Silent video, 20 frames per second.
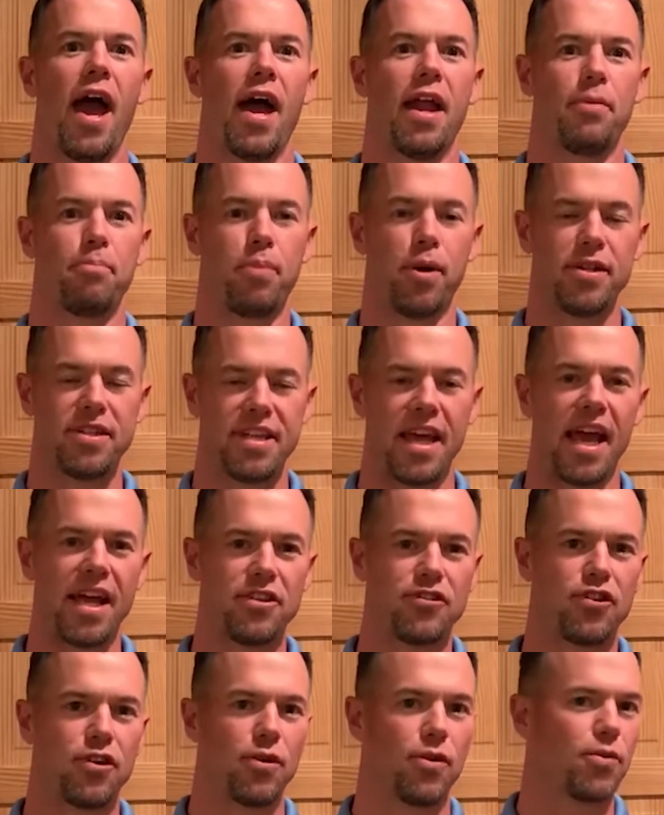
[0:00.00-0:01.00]
and
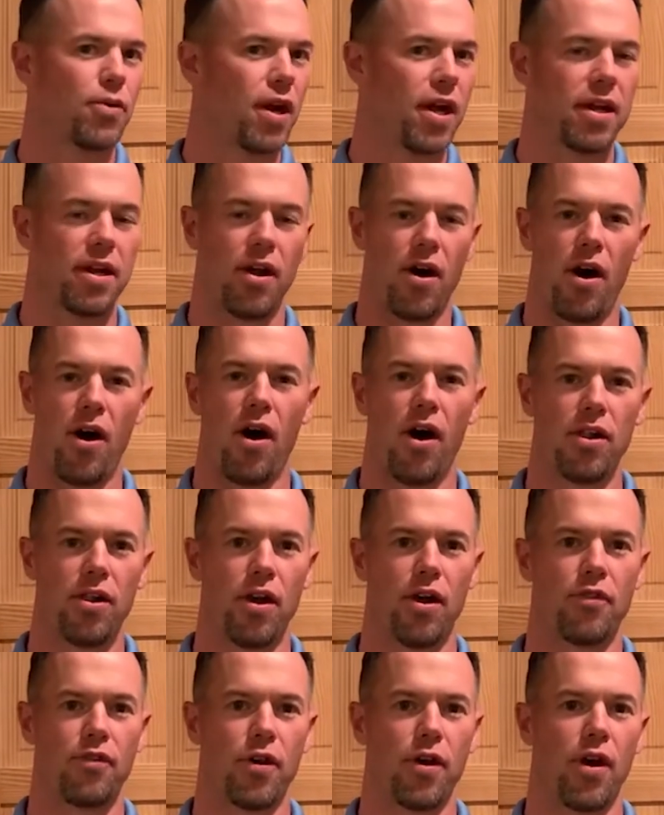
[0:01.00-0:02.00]
potential written all
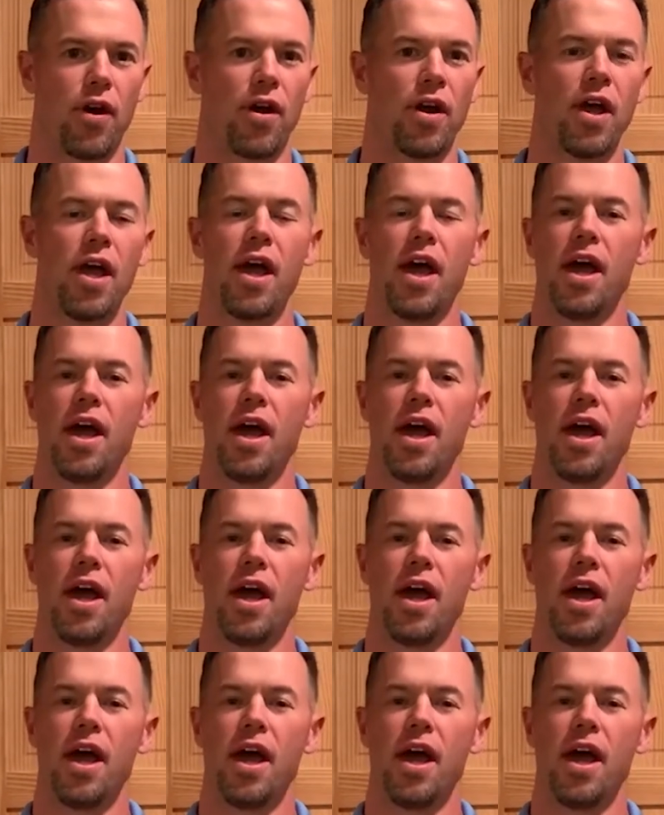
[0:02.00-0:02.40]
over her.